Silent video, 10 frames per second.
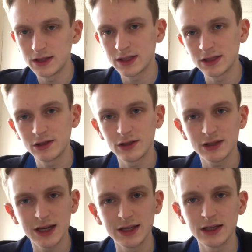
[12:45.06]
This is
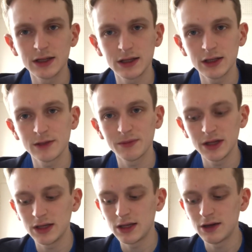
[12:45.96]
just kind of
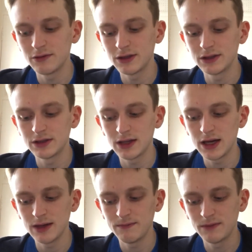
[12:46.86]
explaining how to
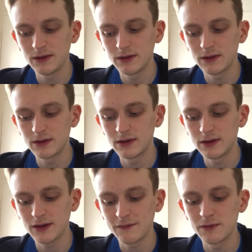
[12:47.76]

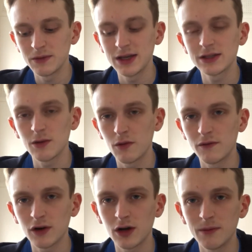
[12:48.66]
different ways to
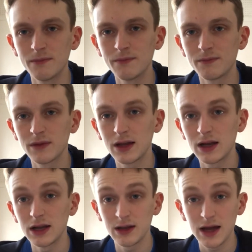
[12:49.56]
overcome
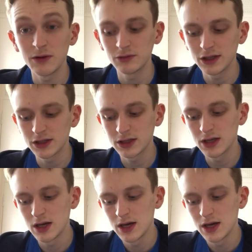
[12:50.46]
the illness.